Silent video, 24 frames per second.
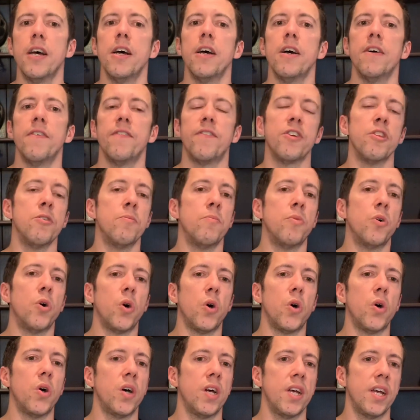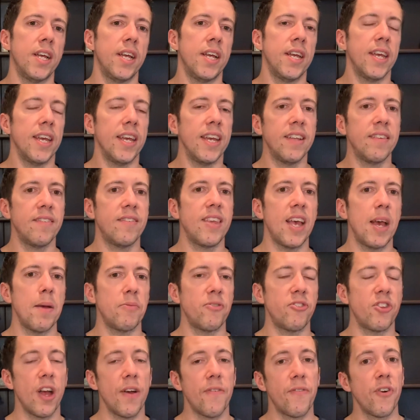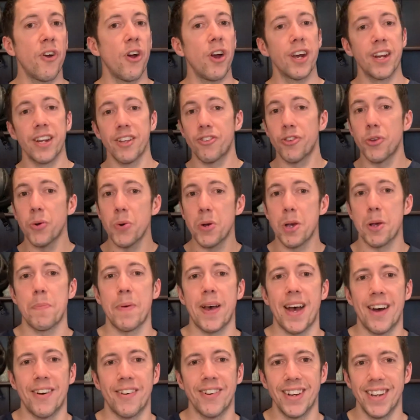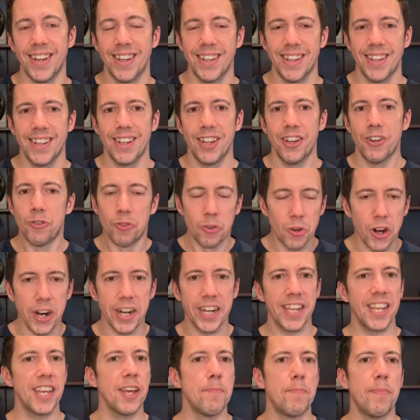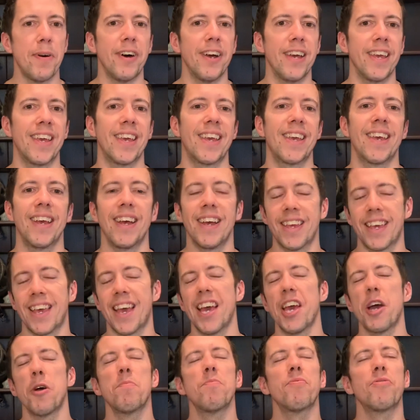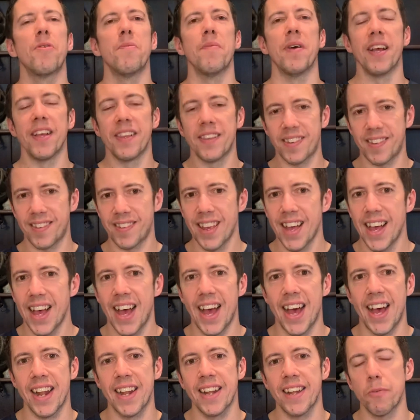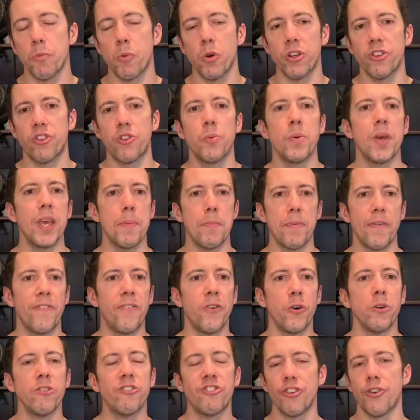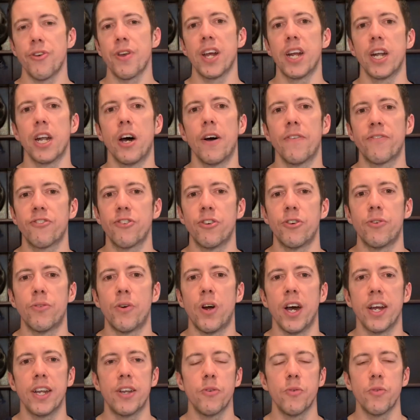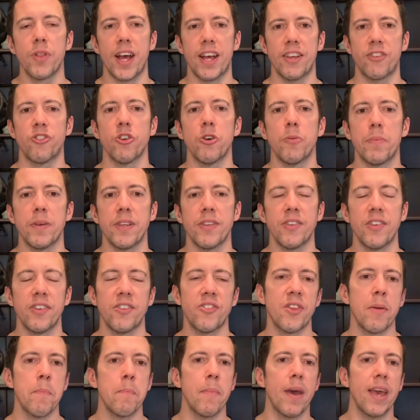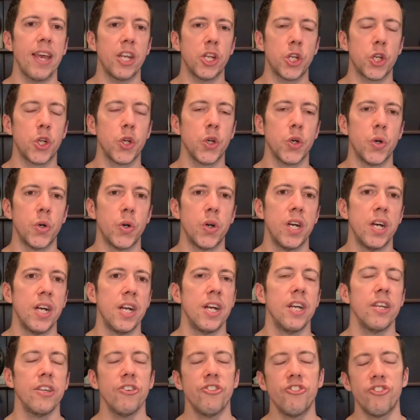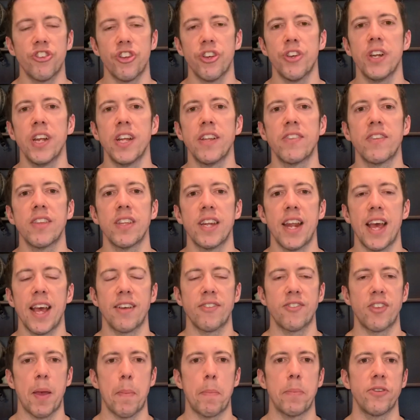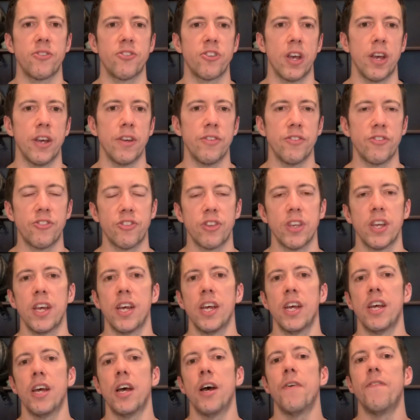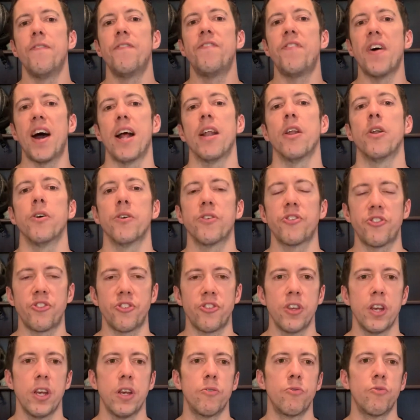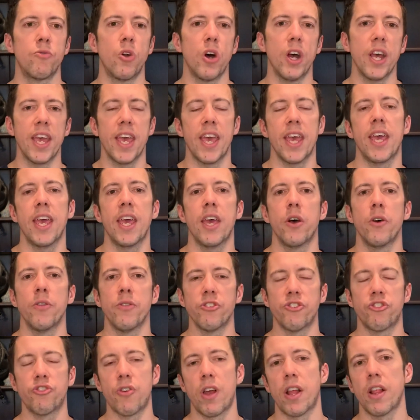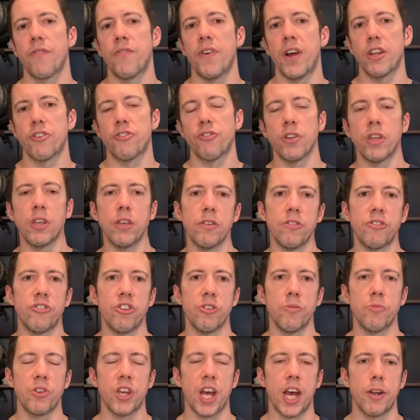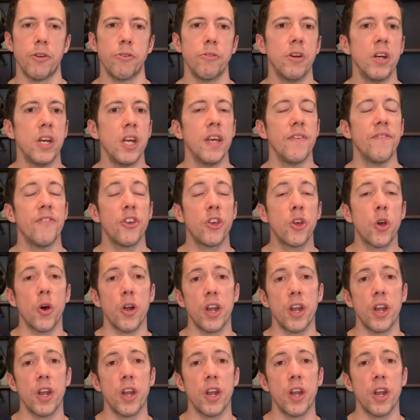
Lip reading: For the more in-depth stuff where I'm going to talk about riding your bike, okay, I promise, and what to eat before, during and after a ride and all that sort of business, then make sure you tune into the next episodes of Fat Loss right here on the Strength Factory YouTube channel. If you've got any